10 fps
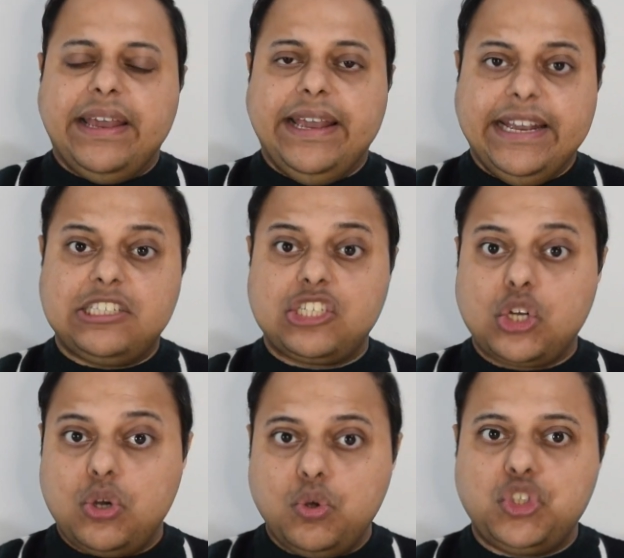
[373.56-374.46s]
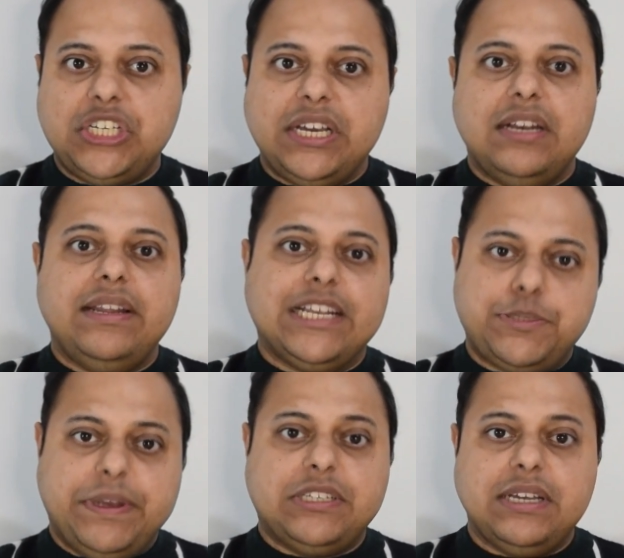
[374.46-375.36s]
It's crucial,
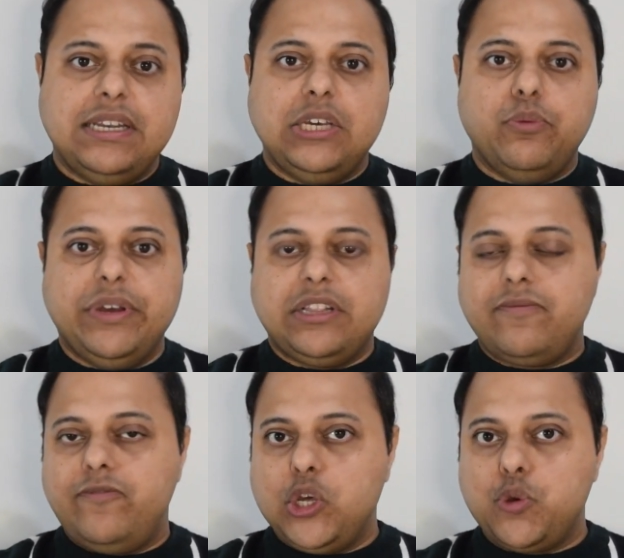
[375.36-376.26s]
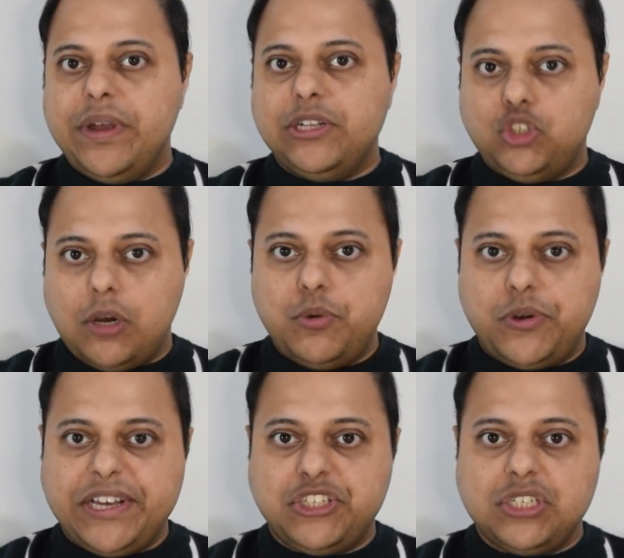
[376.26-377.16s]
especially with frequent job
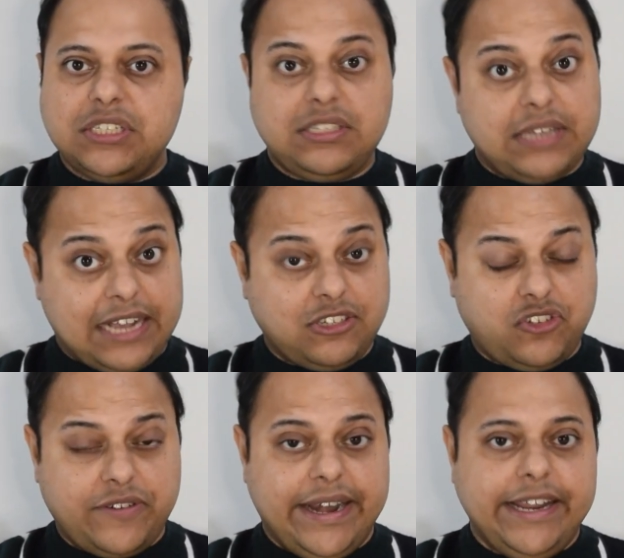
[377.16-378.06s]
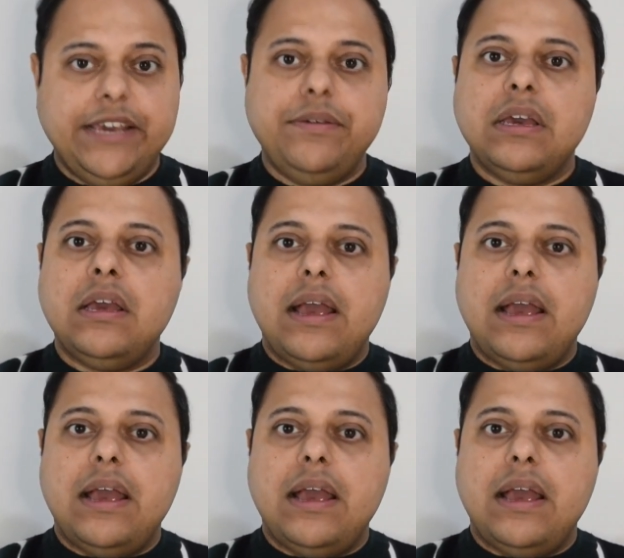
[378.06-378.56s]
rotations as a trainee,